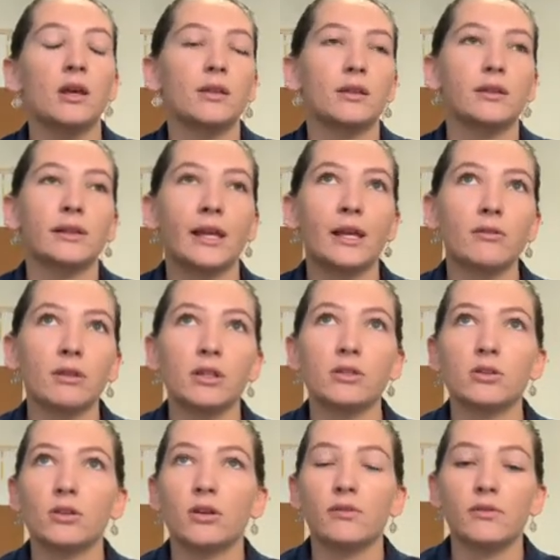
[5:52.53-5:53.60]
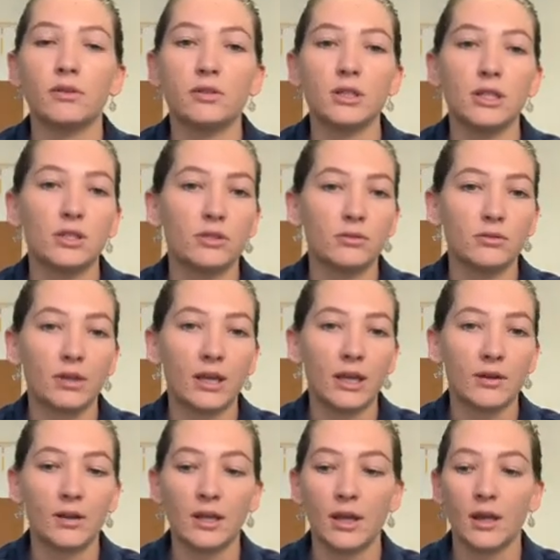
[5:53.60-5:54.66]
the language of the traditional
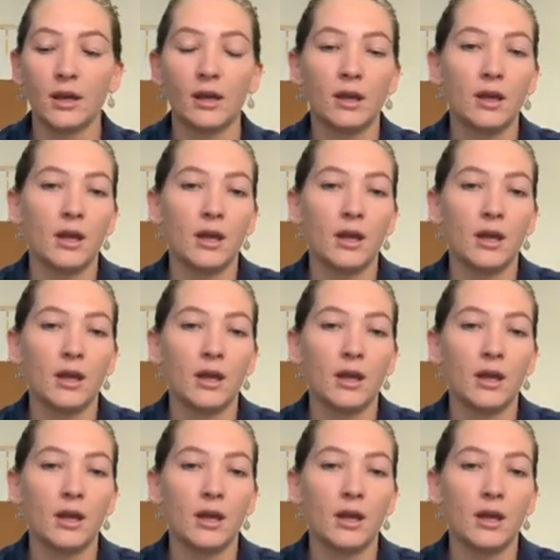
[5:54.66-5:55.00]
area.